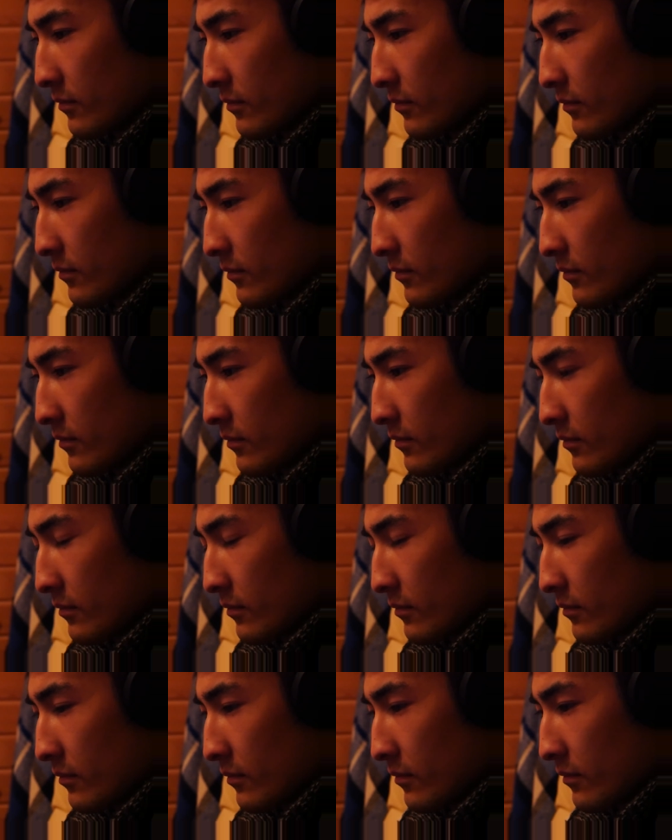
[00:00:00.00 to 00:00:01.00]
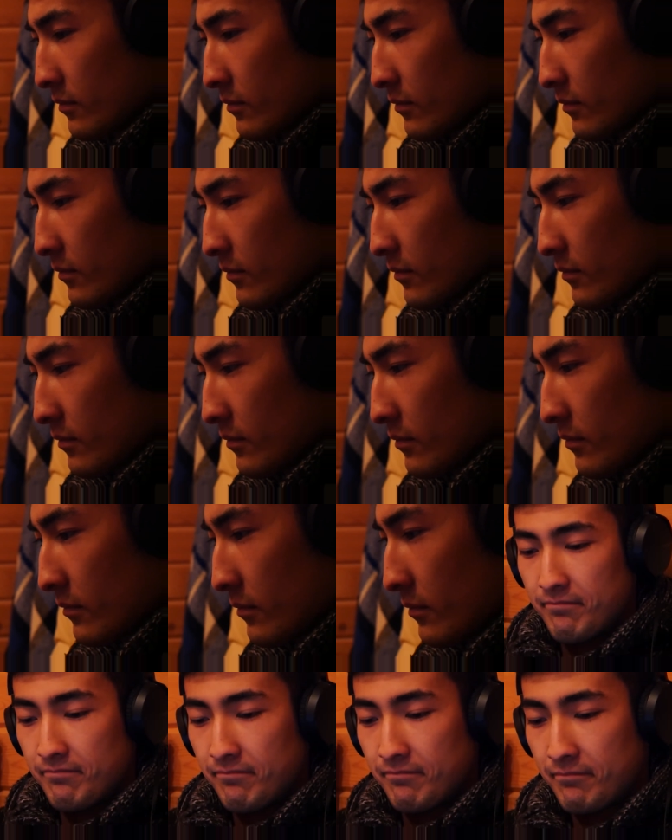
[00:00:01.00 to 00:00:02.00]

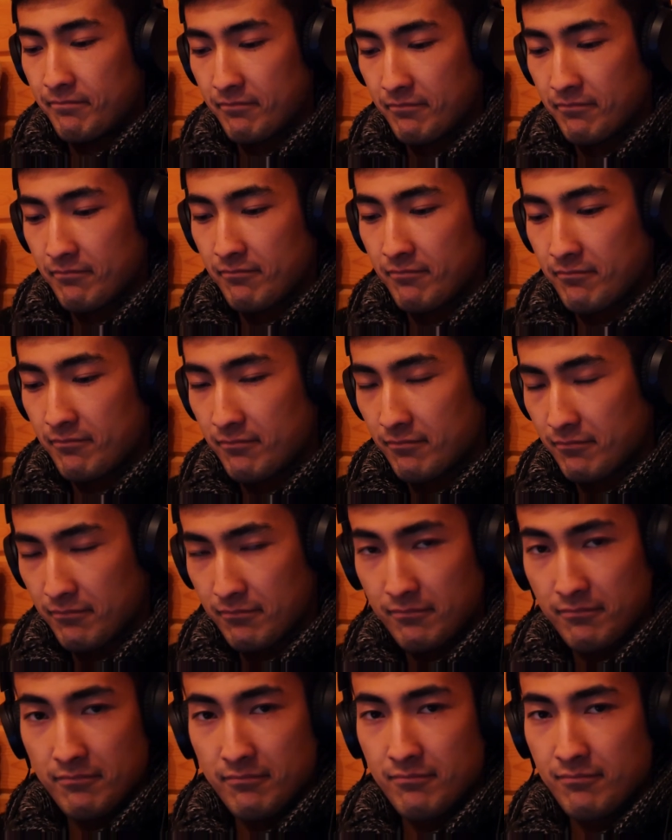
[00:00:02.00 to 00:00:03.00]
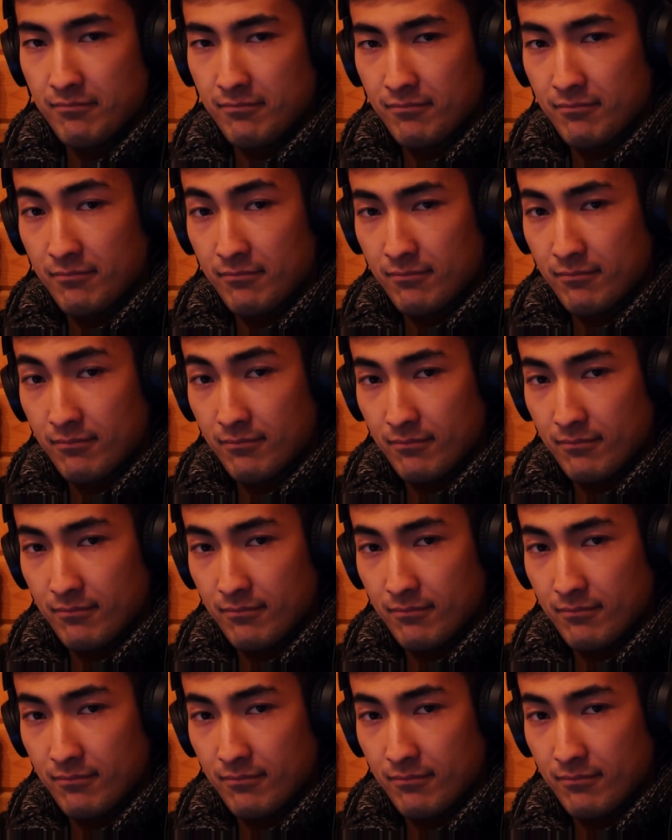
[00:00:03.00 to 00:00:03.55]
No one is speaking in this clip.